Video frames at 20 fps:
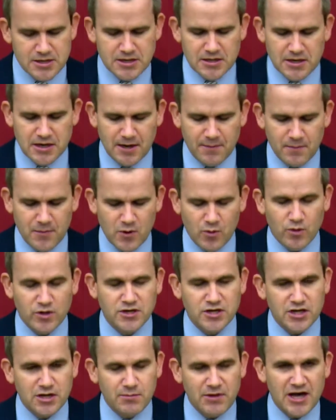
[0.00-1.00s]
One
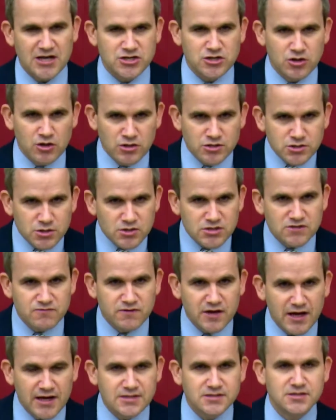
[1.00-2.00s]
can imagine all sorts of
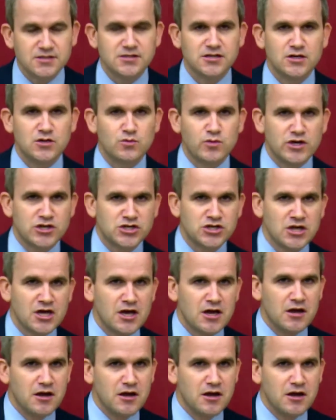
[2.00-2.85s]
cases in which